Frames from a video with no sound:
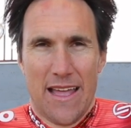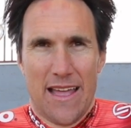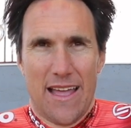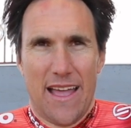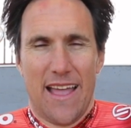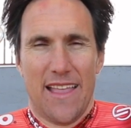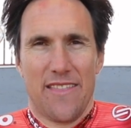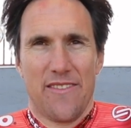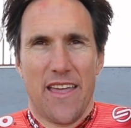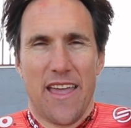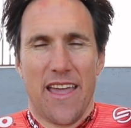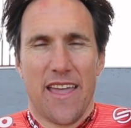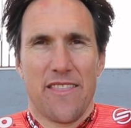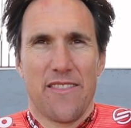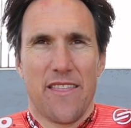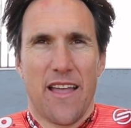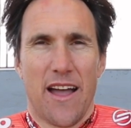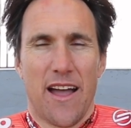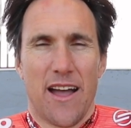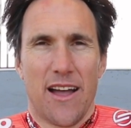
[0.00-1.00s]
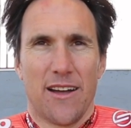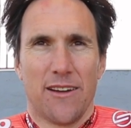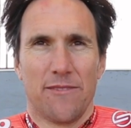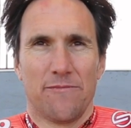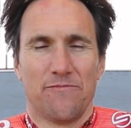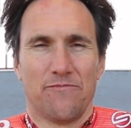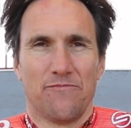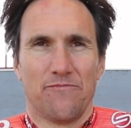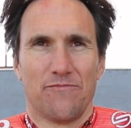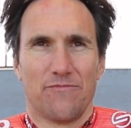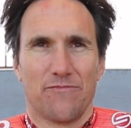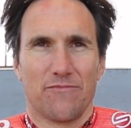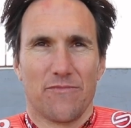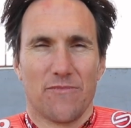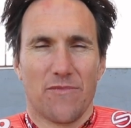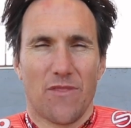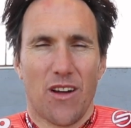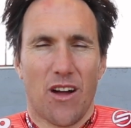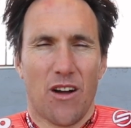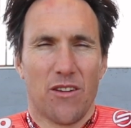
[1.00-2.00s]
and then um,
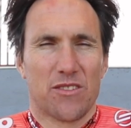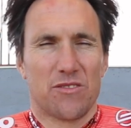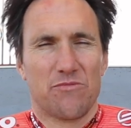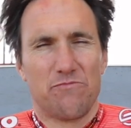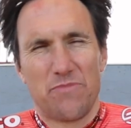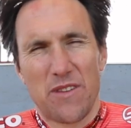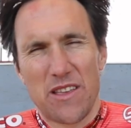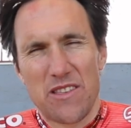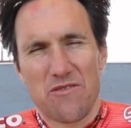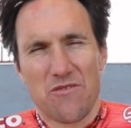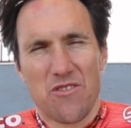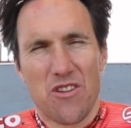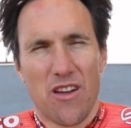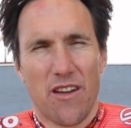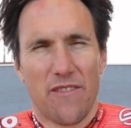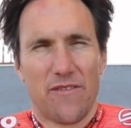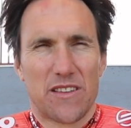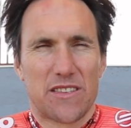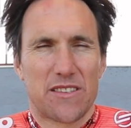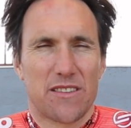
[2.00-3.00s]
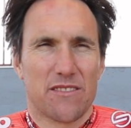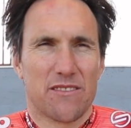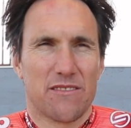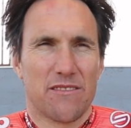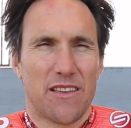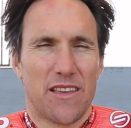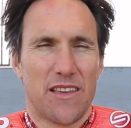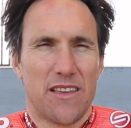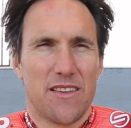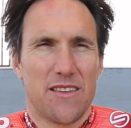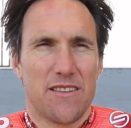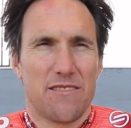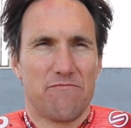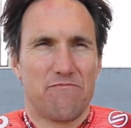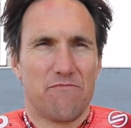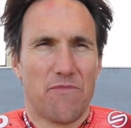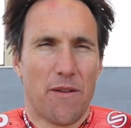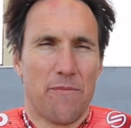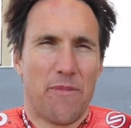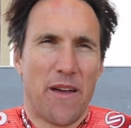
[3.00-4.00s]
I was a bit nervous and he
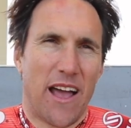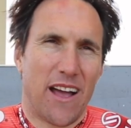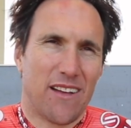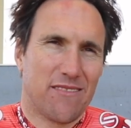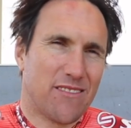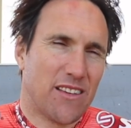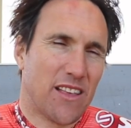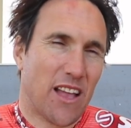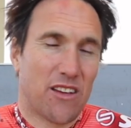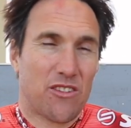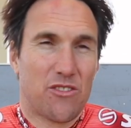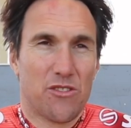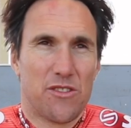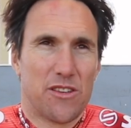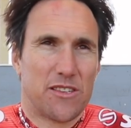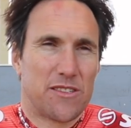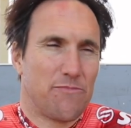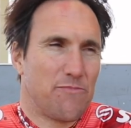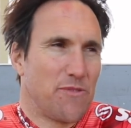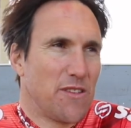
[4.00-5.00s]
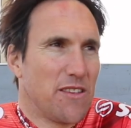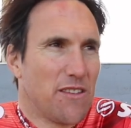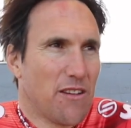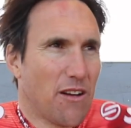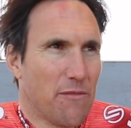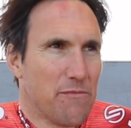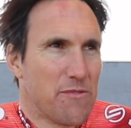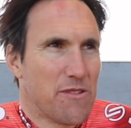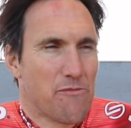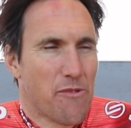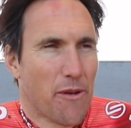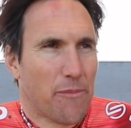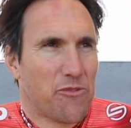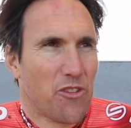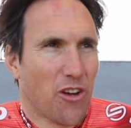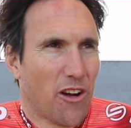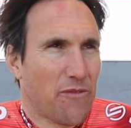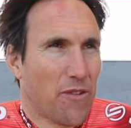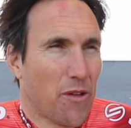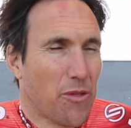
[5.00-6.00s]
about, you know, could this be, I'd be
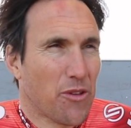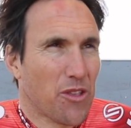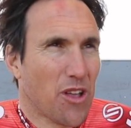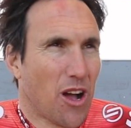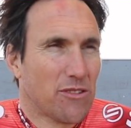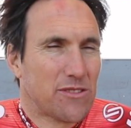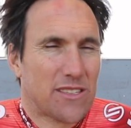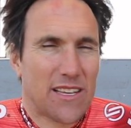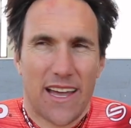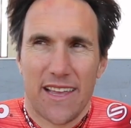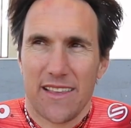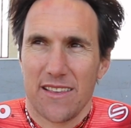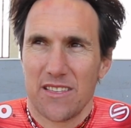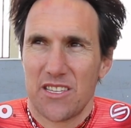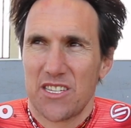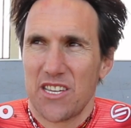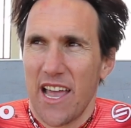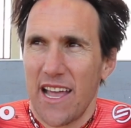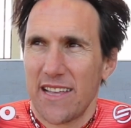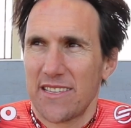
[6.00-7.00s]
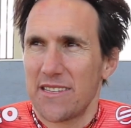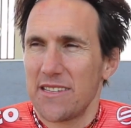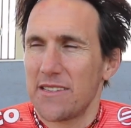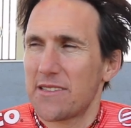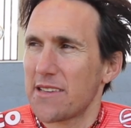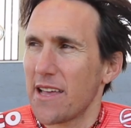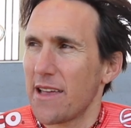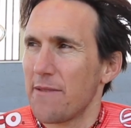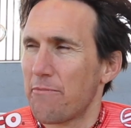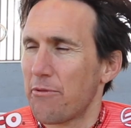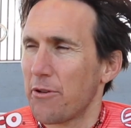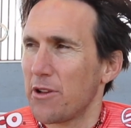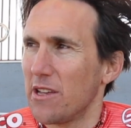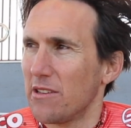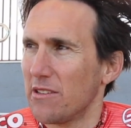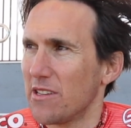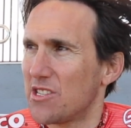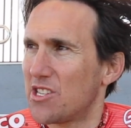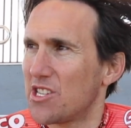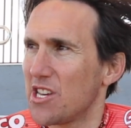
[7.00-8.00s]
ripped off. I thought I'll take the chance. He seemed
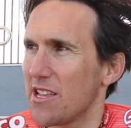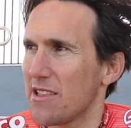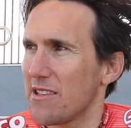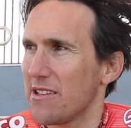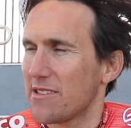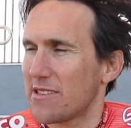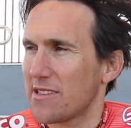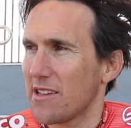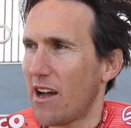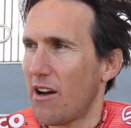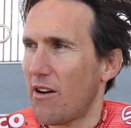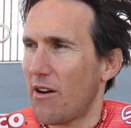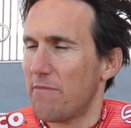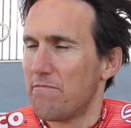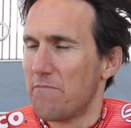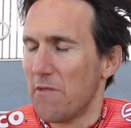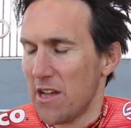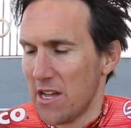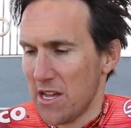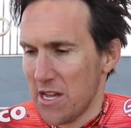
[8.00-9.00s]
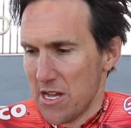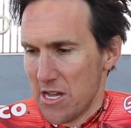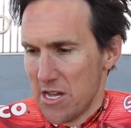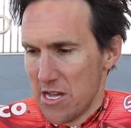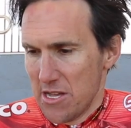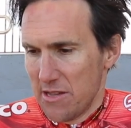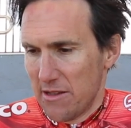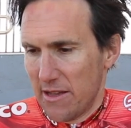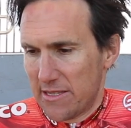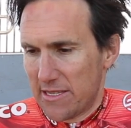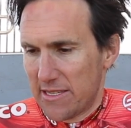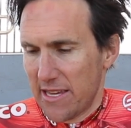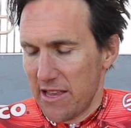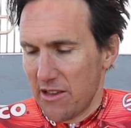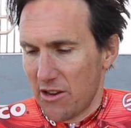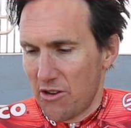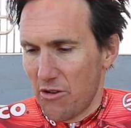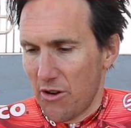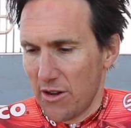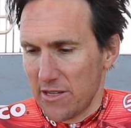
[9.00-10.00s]
pretty legit. So I
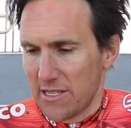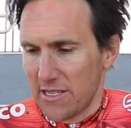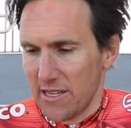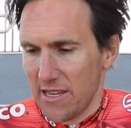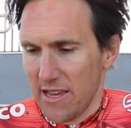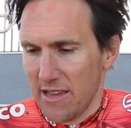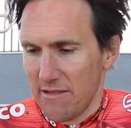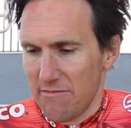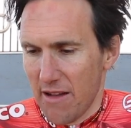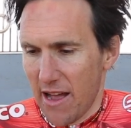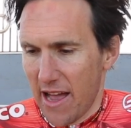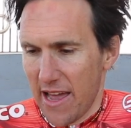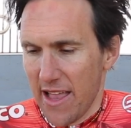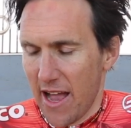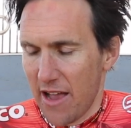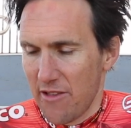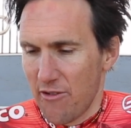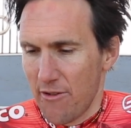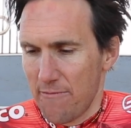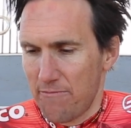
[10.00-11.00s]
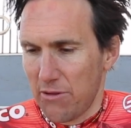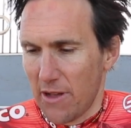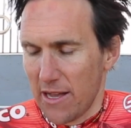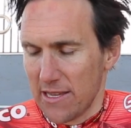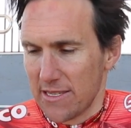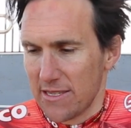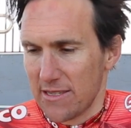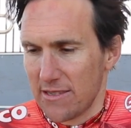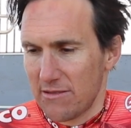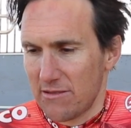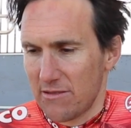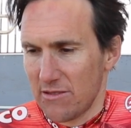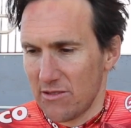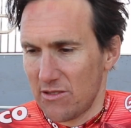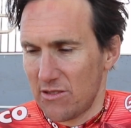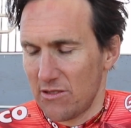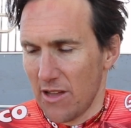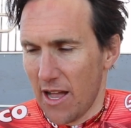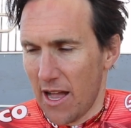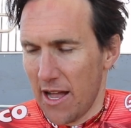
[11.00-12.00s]
sent across the 800 plus
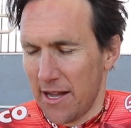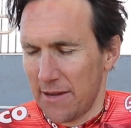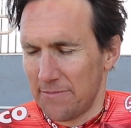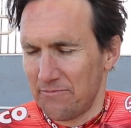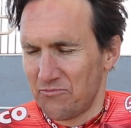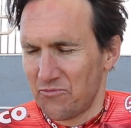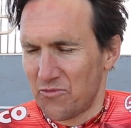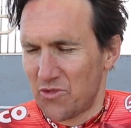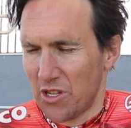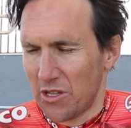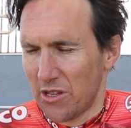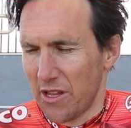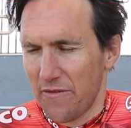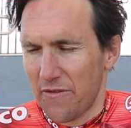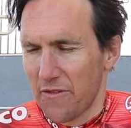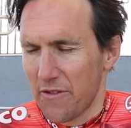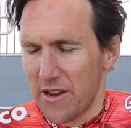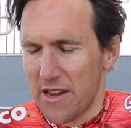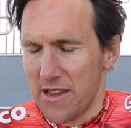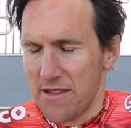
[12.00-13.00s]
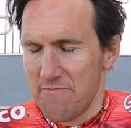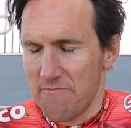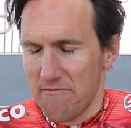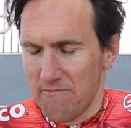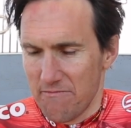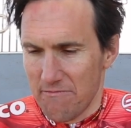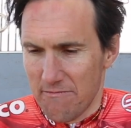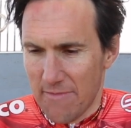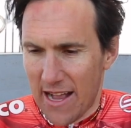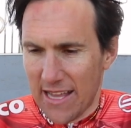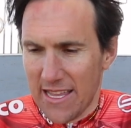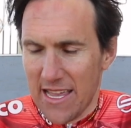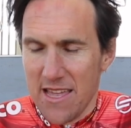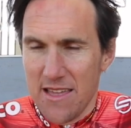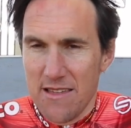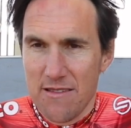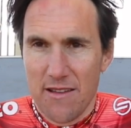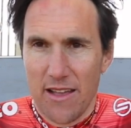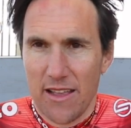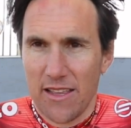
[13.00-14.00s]
um, delivery
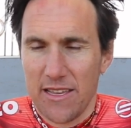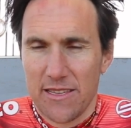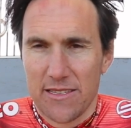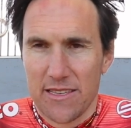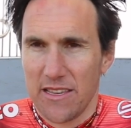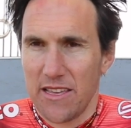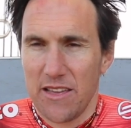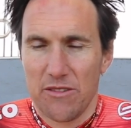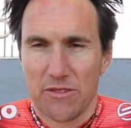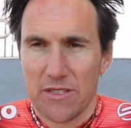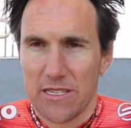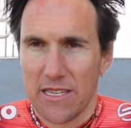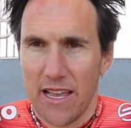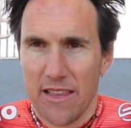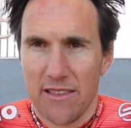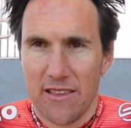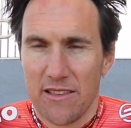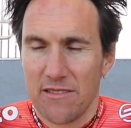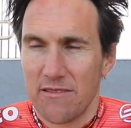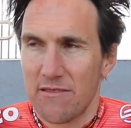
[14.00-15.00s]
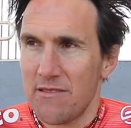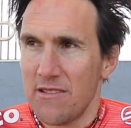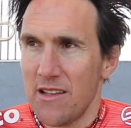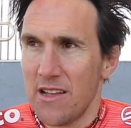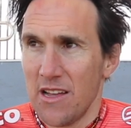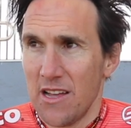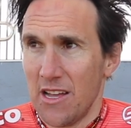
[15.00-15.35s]
money and he said he'll send it. And